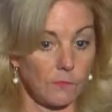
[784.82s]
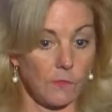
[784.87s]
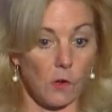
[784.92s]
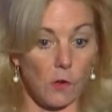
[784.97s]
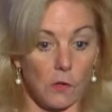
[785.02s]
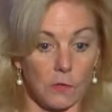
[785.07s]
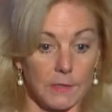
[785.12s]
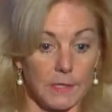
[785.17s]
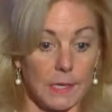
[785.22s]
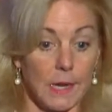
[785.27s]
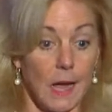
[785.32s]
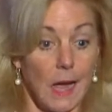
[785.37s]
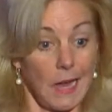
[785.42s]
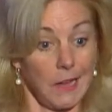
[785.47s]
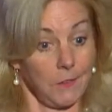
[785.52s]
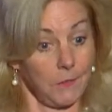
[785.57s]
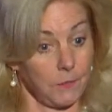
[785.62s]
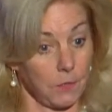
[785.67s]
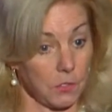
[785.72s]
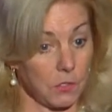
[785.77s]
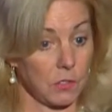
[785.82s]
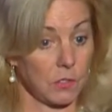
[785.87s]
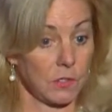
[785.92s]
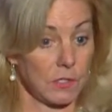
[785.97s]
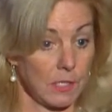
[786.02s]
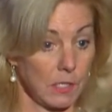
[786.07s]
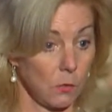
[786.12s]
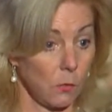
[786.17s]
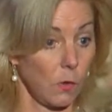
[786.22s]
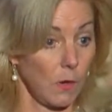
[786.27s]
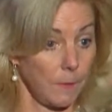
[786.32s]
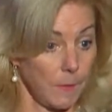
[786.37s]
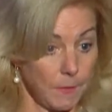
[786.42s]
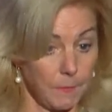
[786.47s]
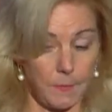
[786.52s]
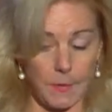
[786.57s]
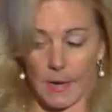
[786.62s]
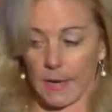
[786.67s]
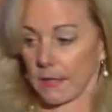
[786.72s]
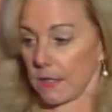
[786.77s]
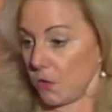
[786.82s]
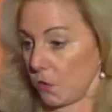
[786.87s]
all the high efficiency equipment back in